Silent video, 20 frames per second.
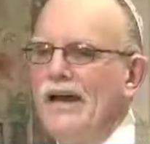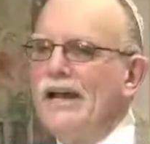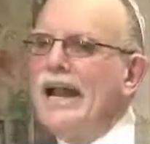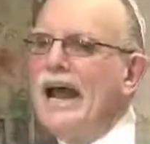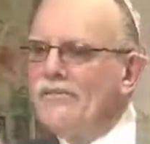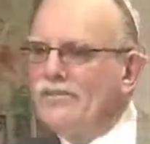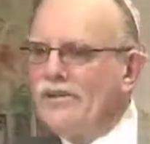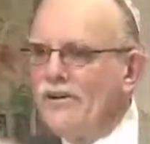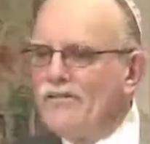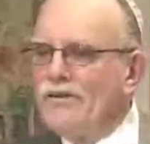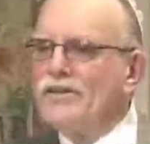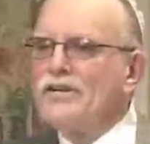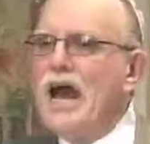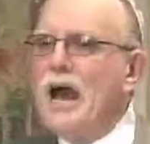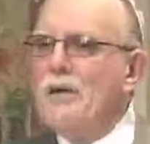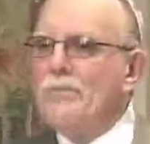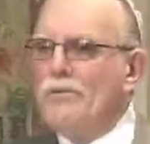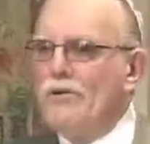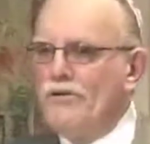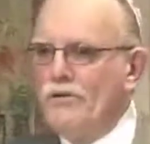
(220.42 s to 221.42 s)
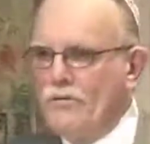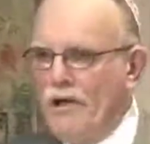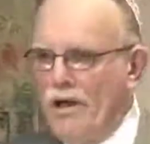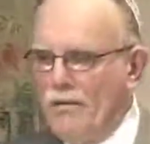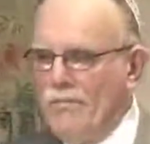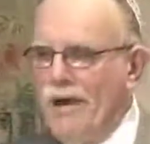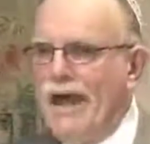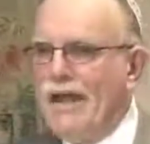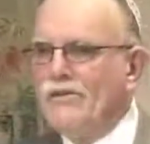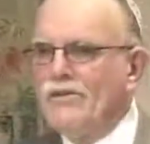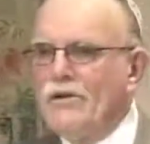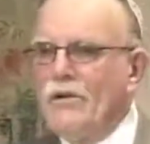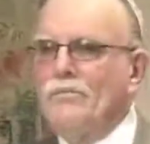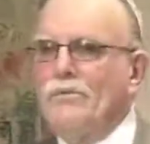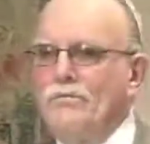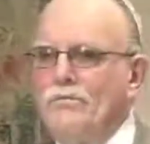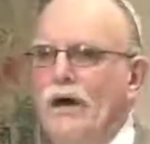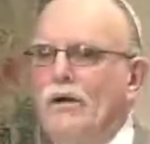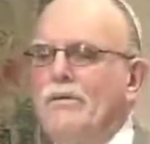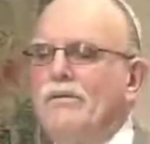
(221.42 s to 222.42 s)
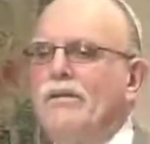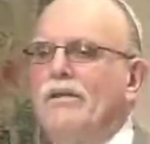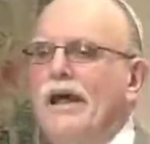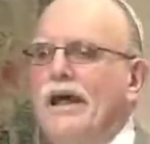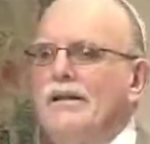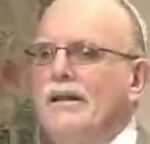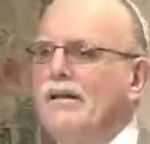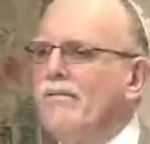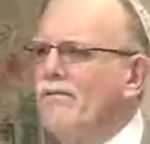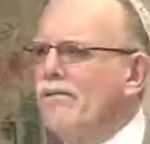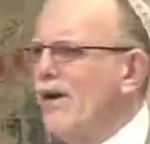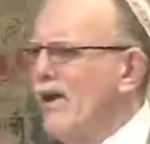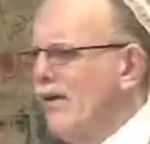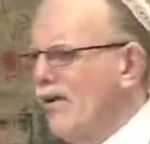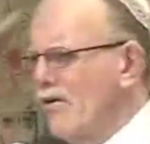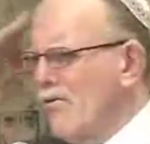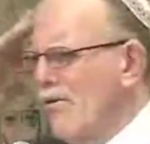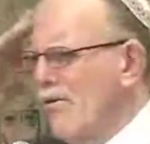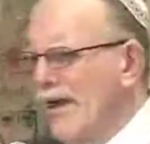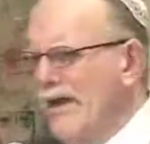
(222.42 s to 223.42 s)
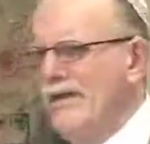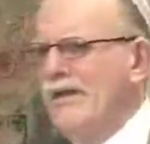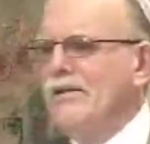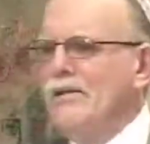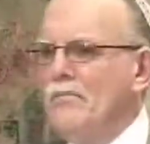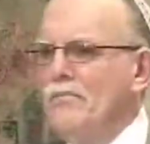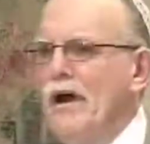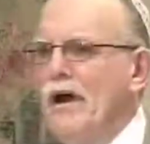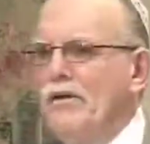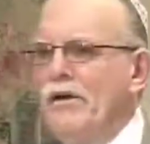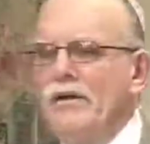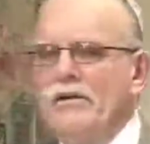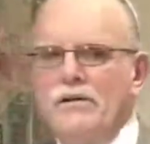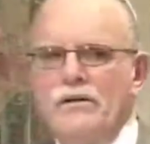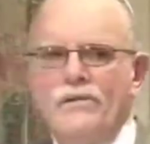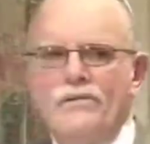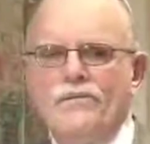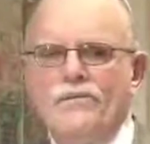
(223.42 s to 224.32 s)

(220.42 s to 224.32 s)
And I have several chapters in my manuscript about that. I've thought a great deal about it.